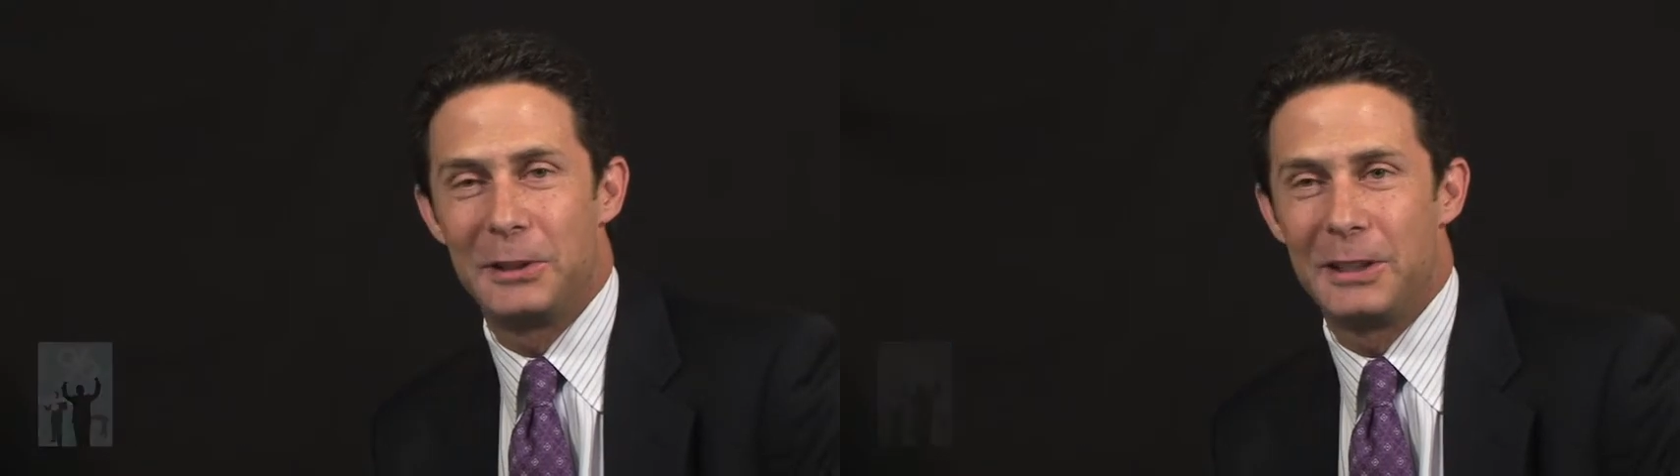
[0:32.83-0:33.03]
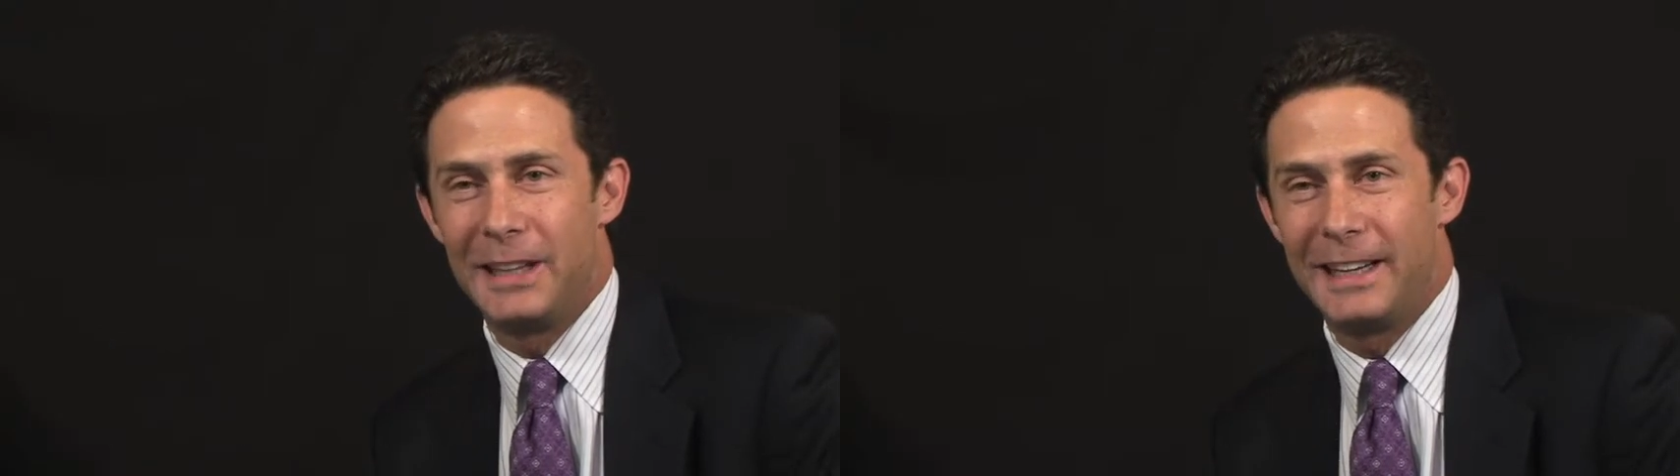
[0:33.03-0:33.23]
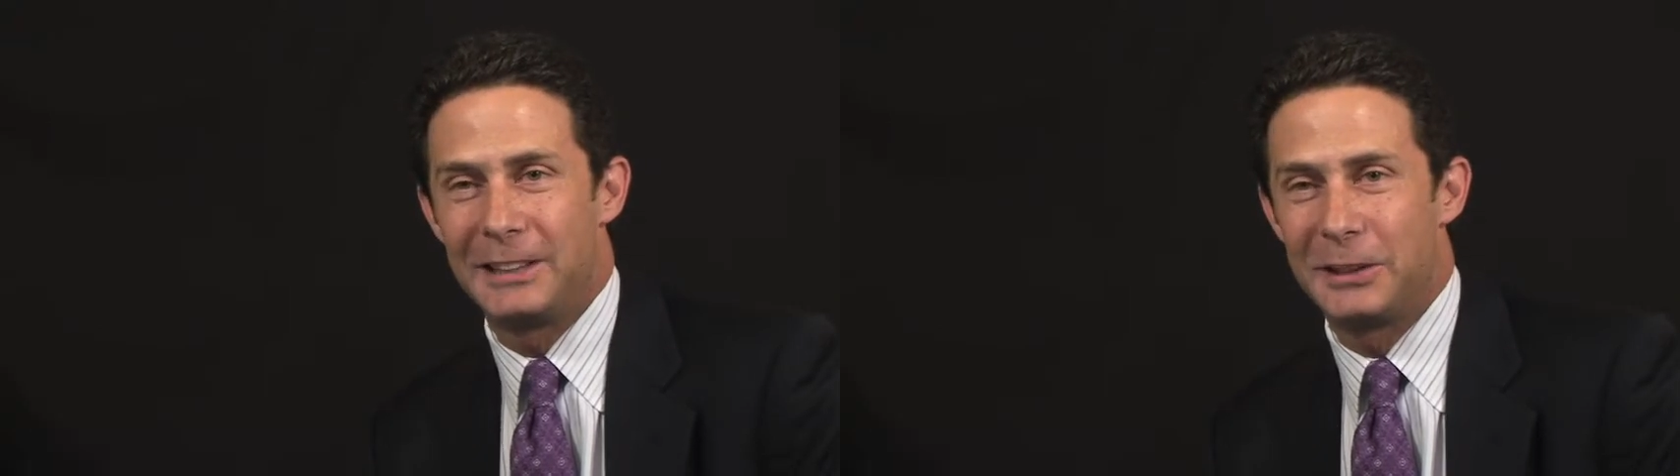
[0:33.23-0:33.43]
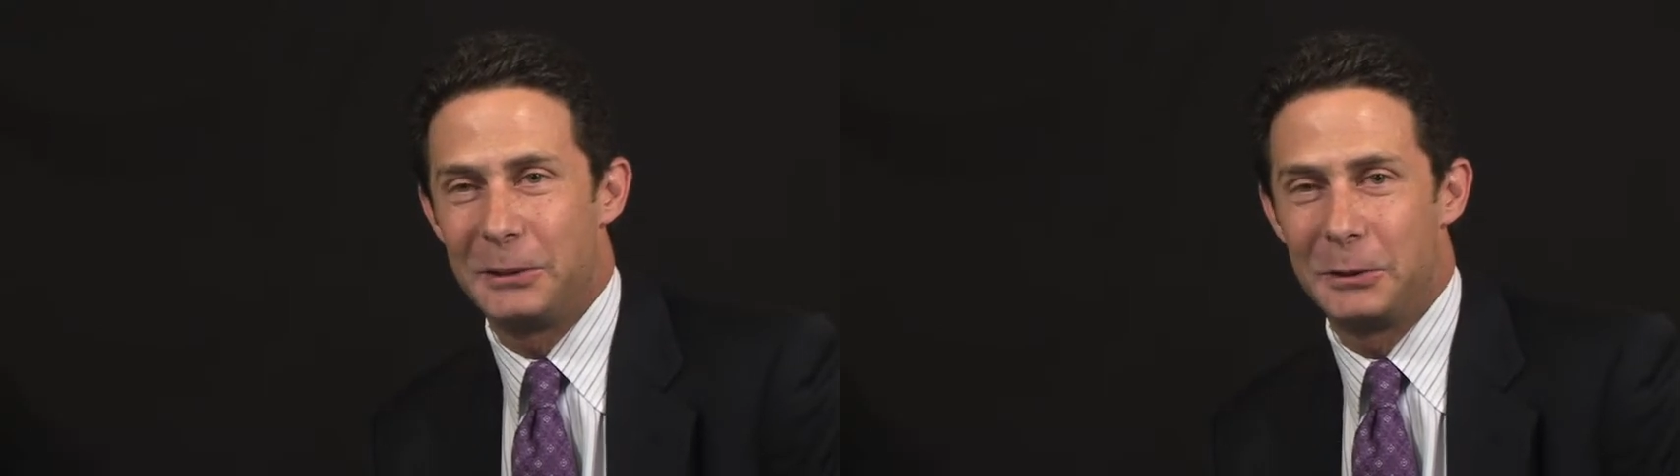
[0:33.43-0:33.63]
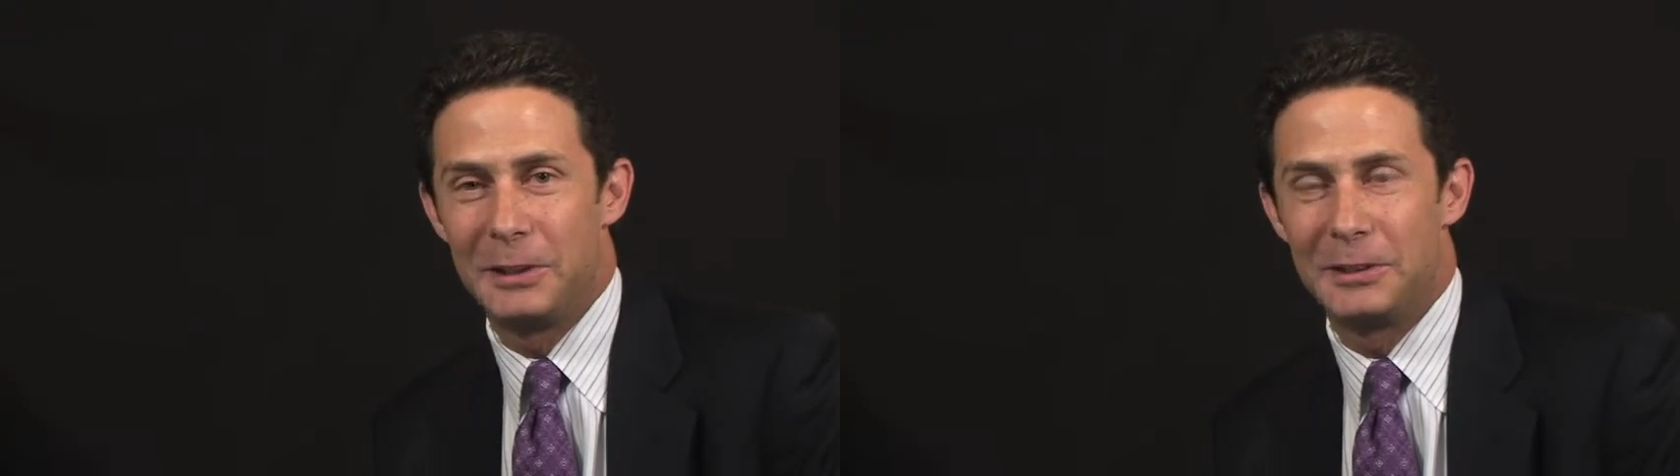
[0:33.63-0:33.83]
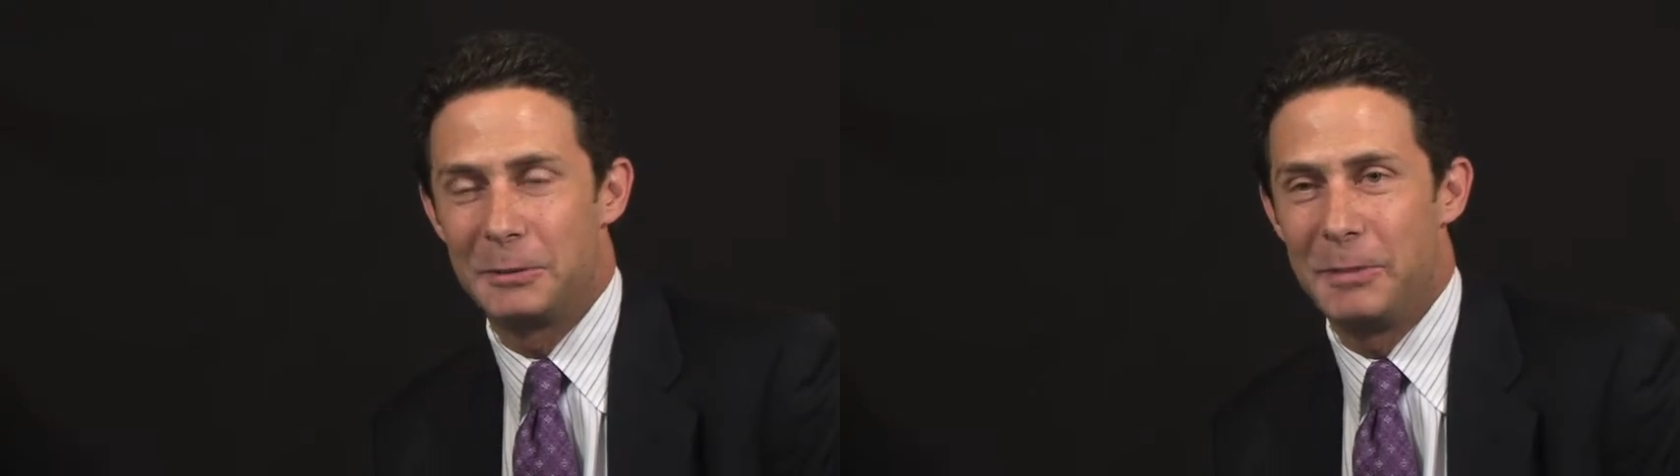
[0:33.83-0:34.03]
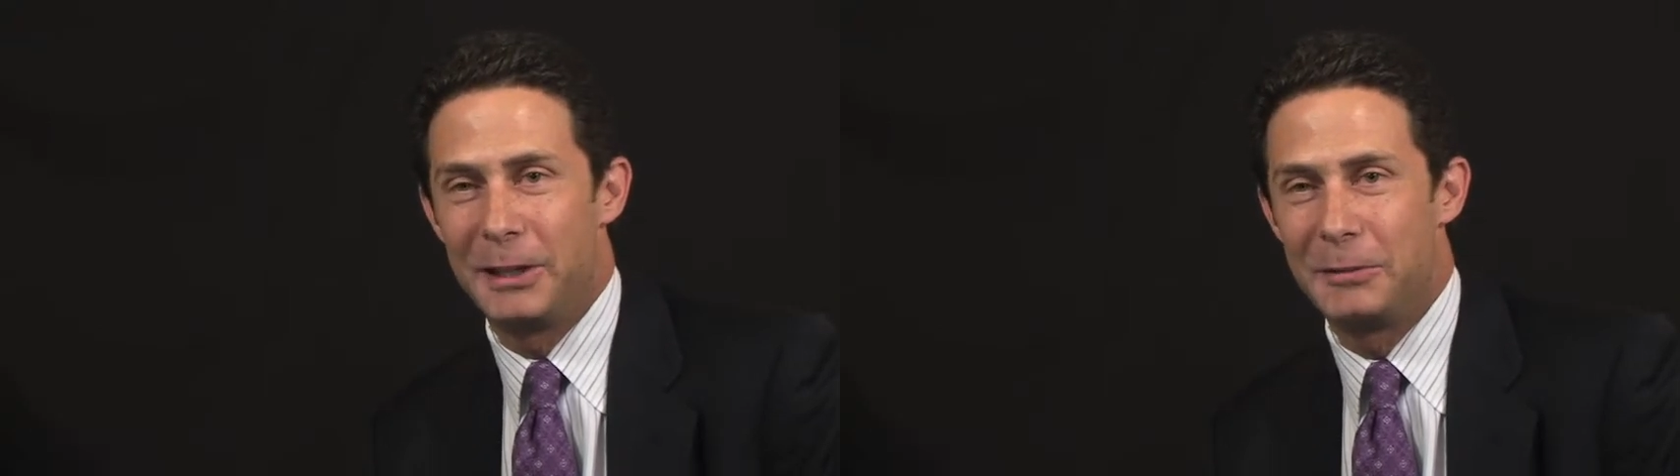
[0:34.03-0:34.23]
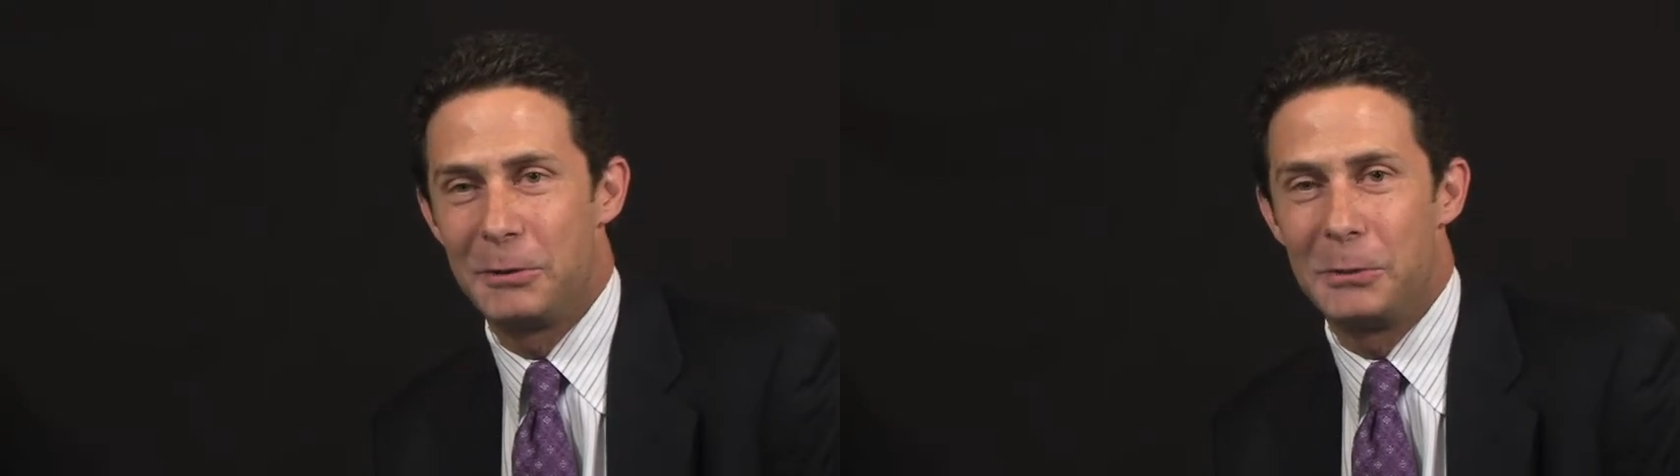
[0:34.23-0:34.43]
really actually doing some
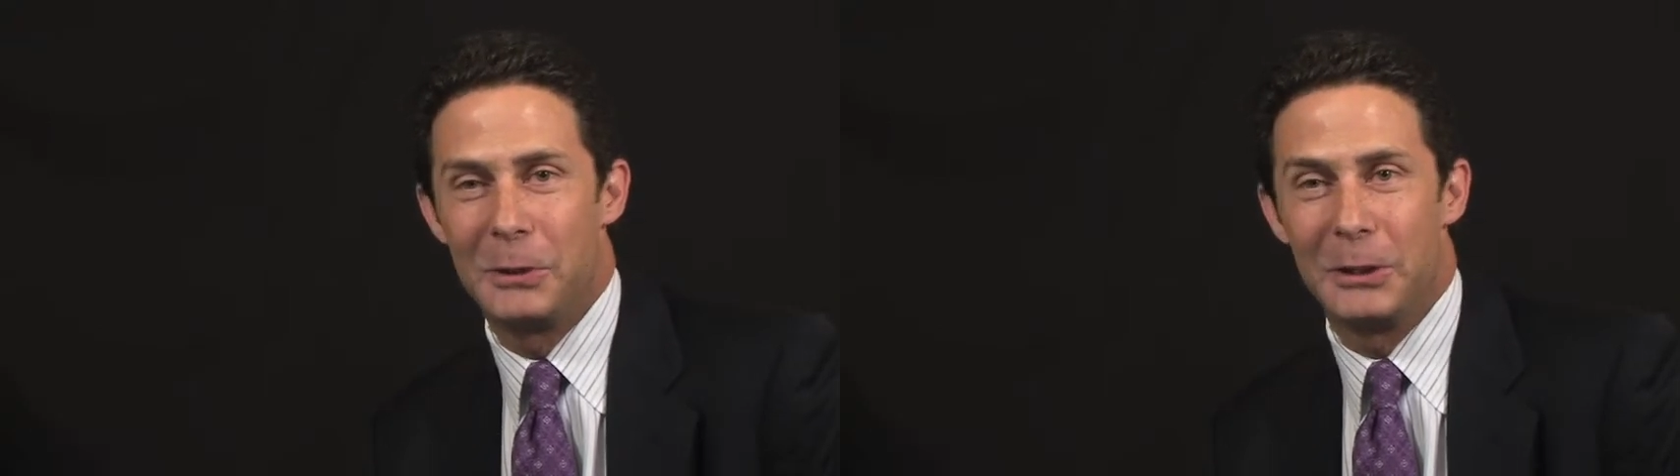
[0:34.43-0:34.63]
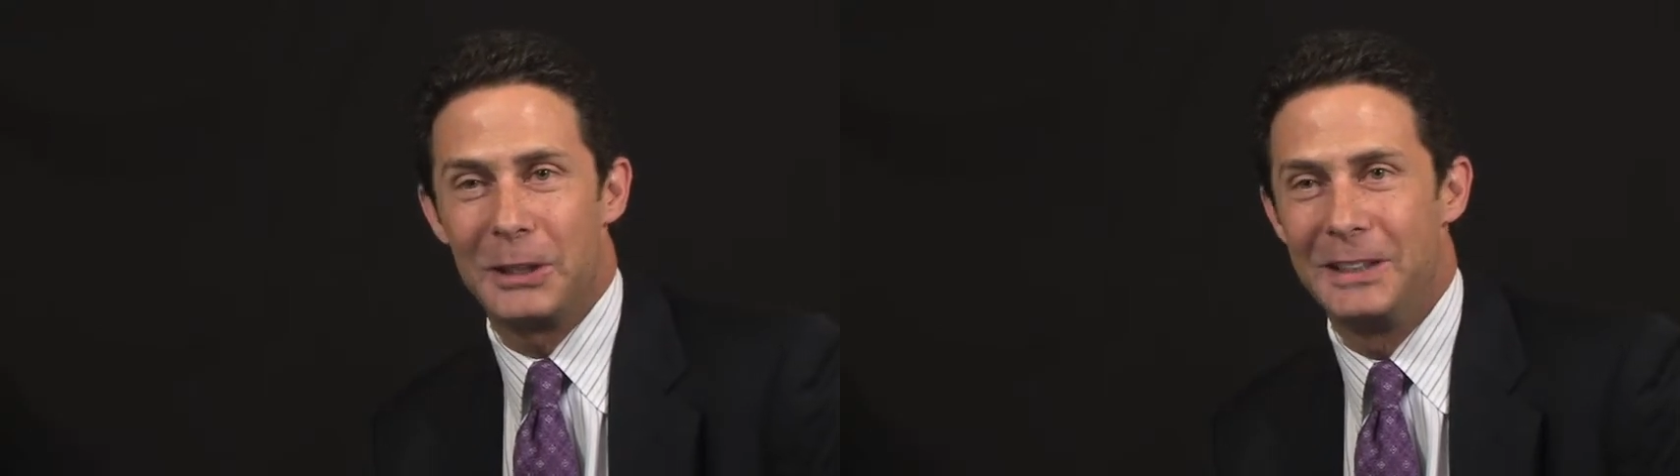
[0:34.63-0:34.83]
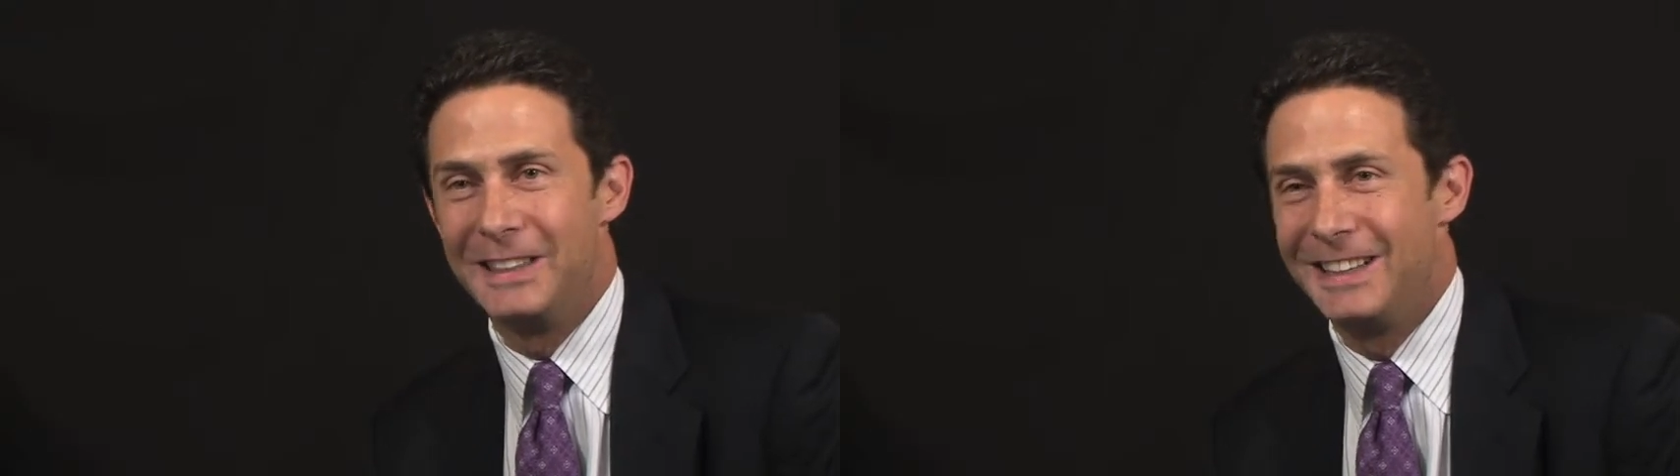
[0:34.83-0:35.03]
meaningful work.